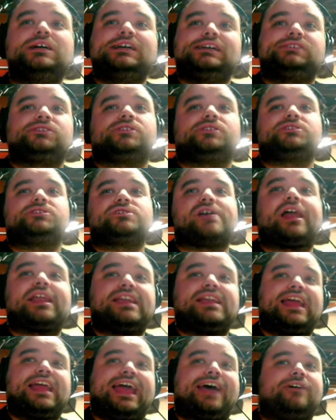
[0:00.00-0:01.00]
It's also got
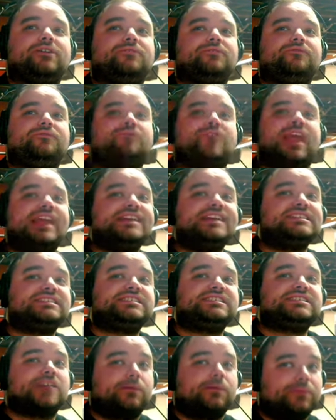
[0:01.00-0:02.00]
an out of phase
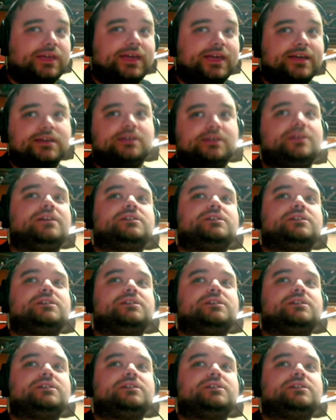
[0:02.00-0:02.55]
subkick,